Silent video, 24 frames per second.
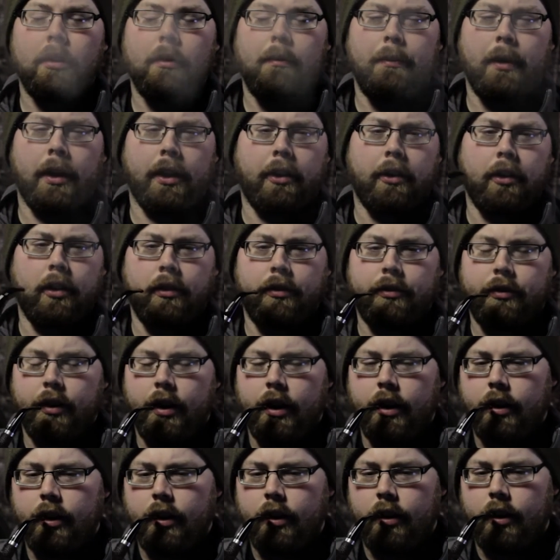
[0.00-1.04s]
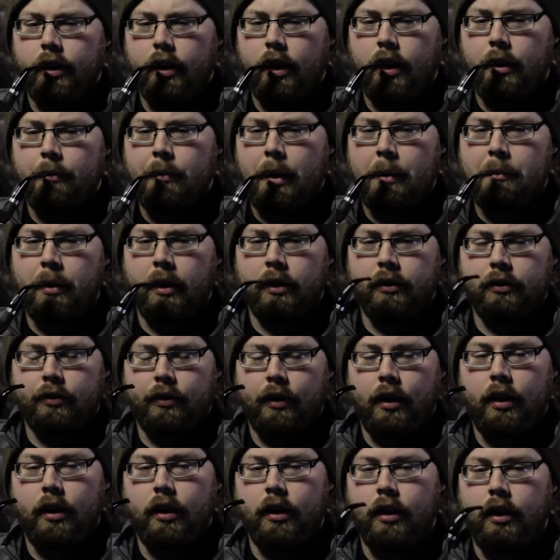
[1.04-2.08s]
my girlfriend and my best
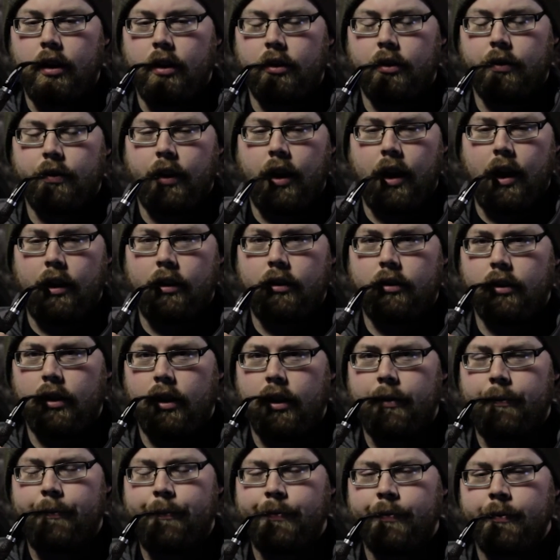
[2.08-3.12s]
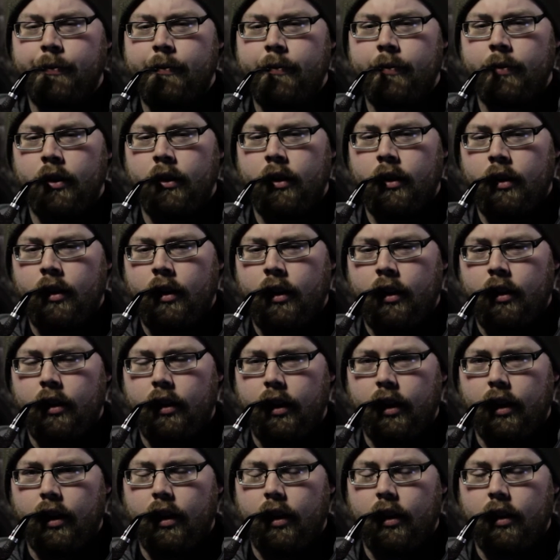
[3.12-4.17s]
friend and his fiance.
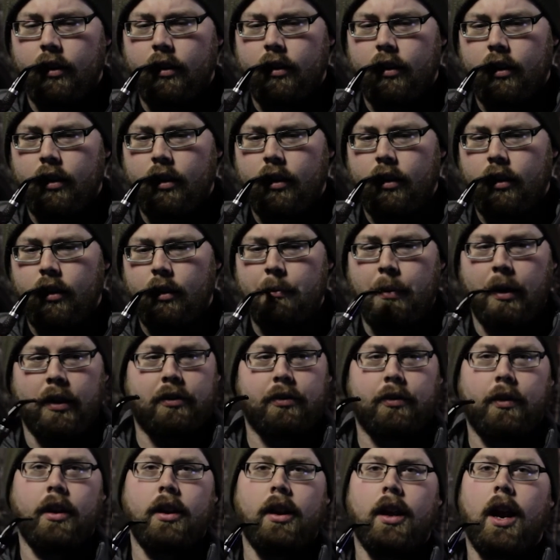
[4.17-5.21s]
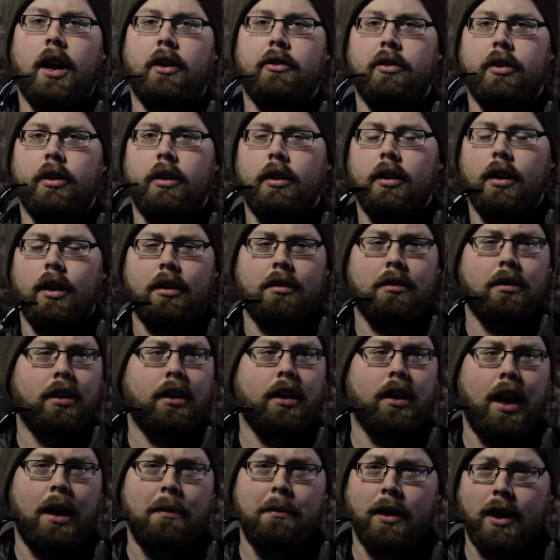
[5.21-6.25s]
The best friend that actually
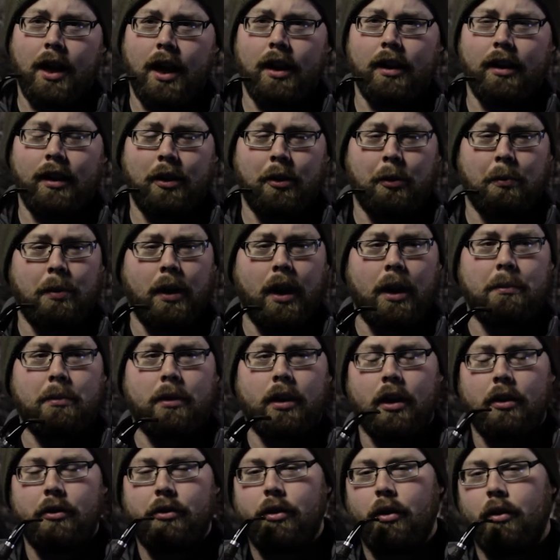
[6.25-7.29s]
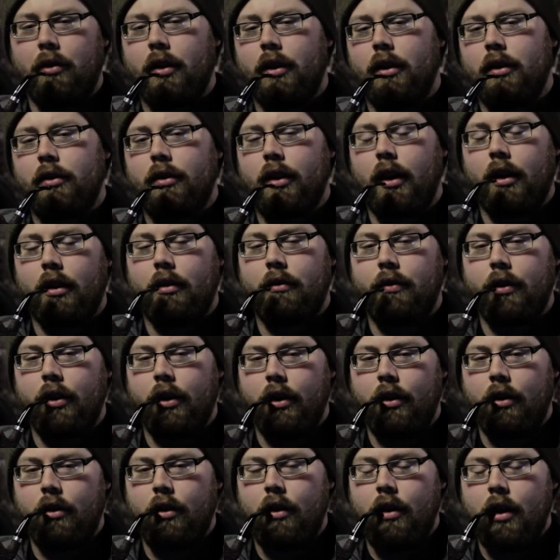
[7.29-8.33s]
gave me that little pipe that I showed in the second
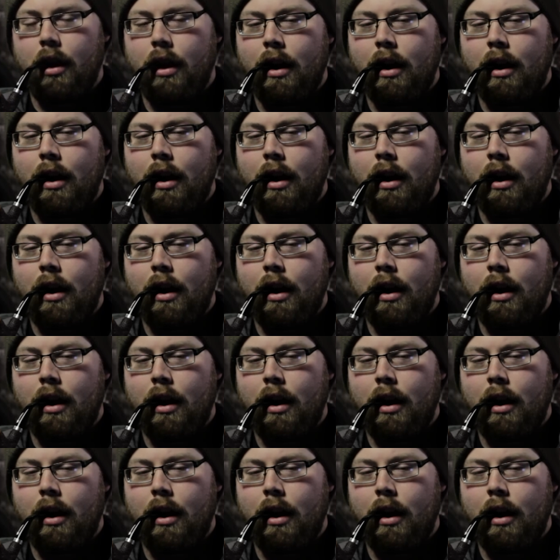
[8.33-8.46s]
video.